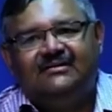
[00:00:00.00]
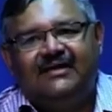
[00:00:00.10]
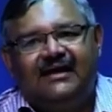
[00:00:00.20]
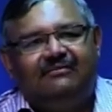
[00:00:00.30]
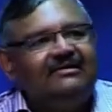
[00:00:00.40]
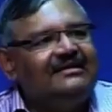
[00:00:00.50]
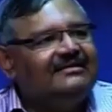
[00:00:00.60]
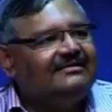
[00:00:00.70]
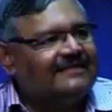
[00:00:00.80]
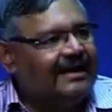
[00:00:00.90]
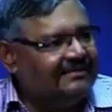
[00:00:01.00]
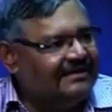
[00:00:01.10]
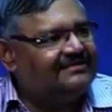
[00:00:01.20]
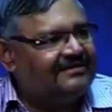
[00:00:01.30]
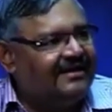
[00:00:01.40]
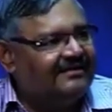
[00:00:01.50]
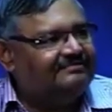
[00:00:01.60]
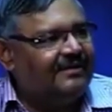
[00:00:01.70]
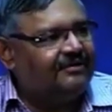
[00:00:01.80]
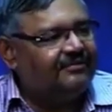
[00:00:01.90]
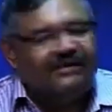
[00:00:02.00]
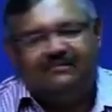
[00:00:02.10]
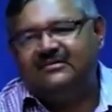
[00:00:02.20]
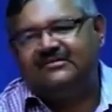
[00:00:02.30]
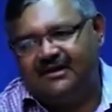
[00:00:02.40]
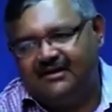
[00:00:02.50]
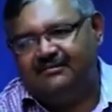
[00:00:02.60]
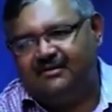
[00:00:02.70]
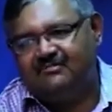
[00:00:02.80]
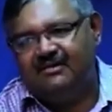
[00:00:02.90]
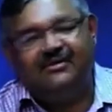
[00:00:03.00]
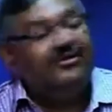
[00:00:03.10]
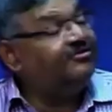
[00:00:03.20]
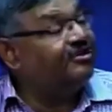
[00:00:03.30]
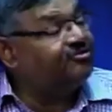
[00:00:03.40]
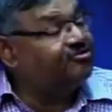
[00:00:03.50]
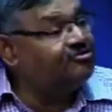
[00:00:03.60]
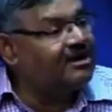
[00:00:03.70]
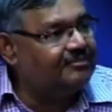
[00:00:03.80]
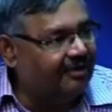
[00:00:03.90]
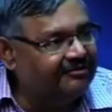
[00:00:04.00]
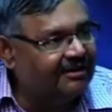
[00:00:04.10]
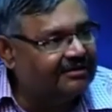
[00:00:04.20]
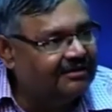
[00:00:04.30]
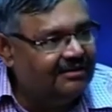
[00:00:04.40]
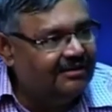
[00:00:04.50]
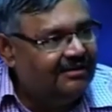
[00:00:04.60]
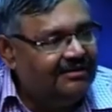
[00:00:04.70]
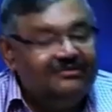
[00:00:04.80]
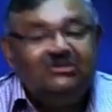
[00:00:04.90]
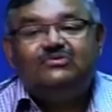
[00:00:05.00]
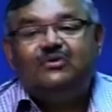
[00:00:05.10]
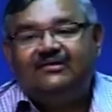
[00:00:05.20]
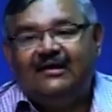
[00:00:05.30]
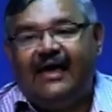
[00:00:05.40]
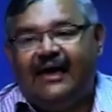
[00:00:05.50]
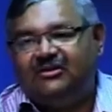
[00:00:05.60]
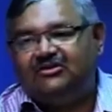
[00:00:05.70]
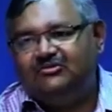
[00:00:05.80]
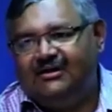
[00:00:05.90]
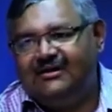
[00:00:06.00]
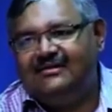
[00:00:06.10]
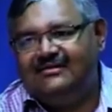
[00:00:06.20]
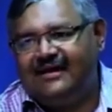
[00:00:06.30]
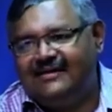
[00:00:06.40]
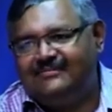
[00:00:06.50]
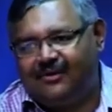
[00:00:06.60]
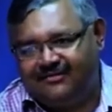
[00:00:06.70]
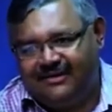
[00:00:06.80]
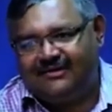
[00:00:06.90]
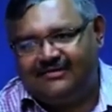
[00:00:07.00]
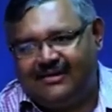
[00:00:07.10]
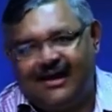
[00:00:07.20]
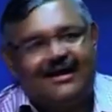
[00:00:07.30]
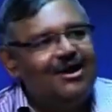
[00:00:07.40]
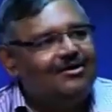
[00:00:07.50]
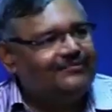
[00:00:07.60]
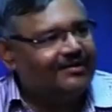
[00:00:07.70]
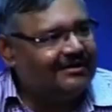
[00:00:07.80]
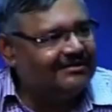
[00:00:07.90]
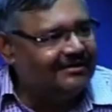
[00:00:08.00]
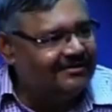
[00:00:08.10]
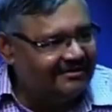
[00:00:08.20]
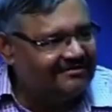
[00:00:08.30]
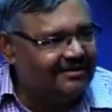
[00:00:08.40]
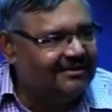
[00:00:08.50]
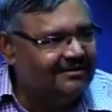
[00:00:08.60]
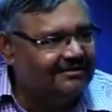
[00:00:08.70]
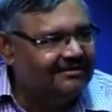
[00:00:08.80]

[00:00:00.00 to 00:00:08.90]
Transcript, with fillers: that we established as part of our study. Remember, this is not a student project. This was an actual design project carried out for an industry.